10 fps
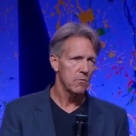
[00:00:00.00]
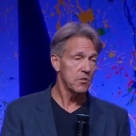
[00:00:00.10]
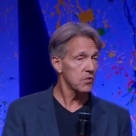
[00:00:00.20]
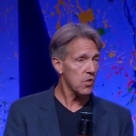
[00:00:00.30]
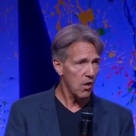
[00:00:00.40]

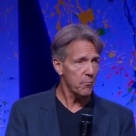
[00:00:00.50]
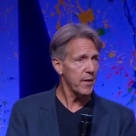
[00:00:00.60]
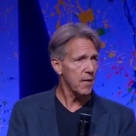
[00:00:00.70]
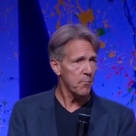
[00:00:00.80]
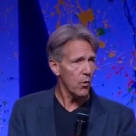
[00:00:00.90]
which is called
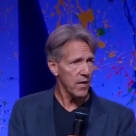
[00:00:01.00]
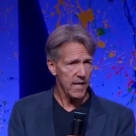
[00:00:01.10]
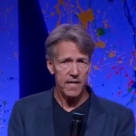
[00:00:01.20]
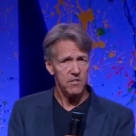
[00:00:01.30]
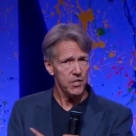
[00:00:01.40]
being born
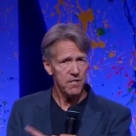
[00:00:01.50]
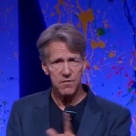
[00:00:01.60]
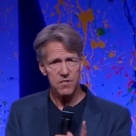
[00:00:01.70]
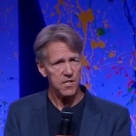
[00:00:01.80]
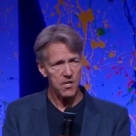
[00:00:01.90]
again,
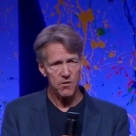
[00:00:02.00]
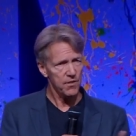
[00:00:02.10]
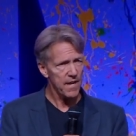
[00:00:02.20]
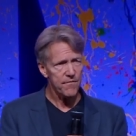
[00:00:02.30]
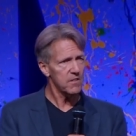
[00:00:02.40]
Jesus said, You'll
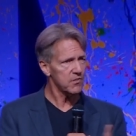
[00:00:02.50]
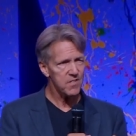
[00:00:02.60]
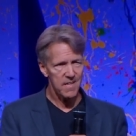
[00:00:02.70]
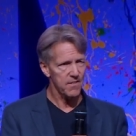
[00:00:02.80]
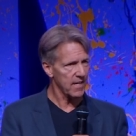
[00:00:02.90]
never
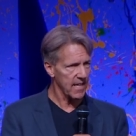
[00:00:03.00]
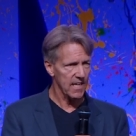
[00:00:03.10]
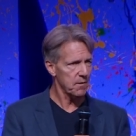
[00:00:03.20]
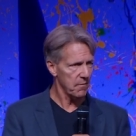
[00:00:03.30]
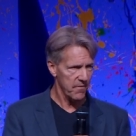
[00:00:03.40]
see the
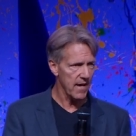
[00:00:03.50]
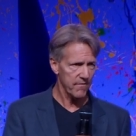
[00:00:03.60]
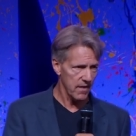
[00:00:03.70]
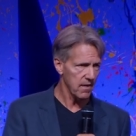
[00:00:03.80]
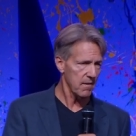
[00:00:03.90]
kingdom of
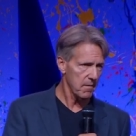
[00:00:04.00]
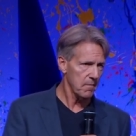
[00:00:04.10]
heaven.